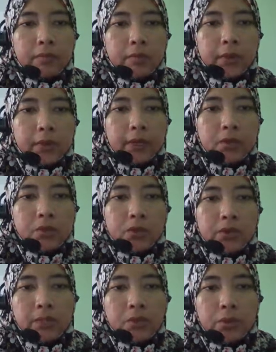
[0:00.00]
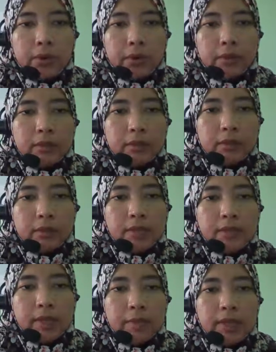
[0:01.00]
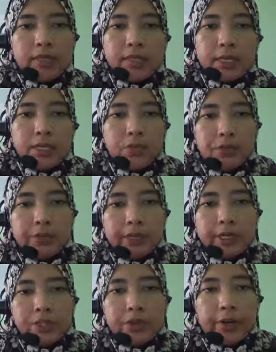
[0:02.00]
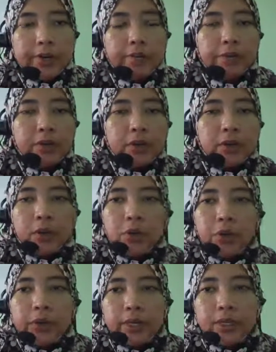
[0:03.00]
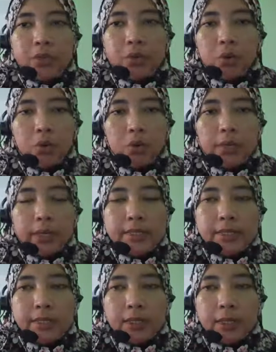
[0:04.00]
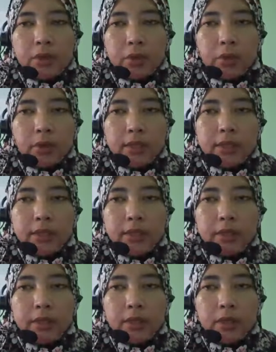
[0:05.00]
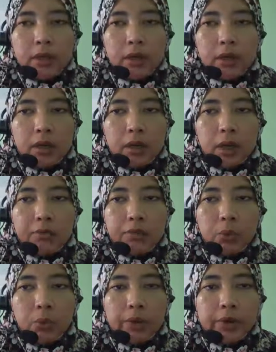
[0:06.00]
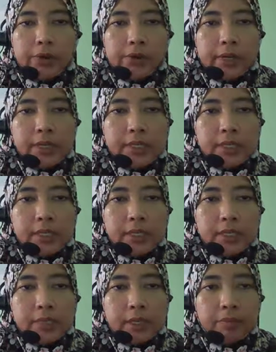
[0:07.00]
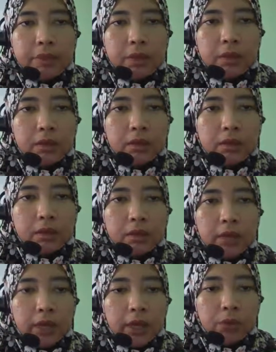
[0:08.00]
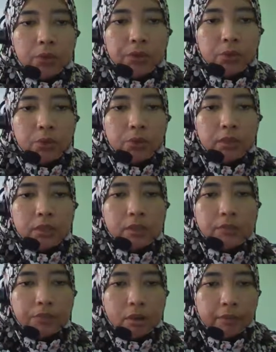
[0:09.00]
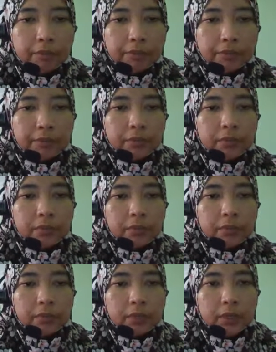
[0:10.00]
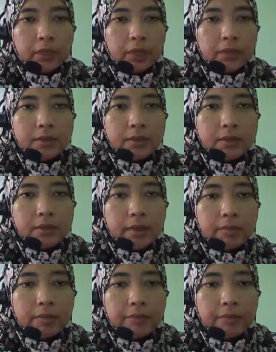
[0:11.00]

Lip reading: Okay, so this one, the step is just to arrange, right? Okay, so let's see whether after we arrange, is it the same thing according to the third form? Okay, is it the same?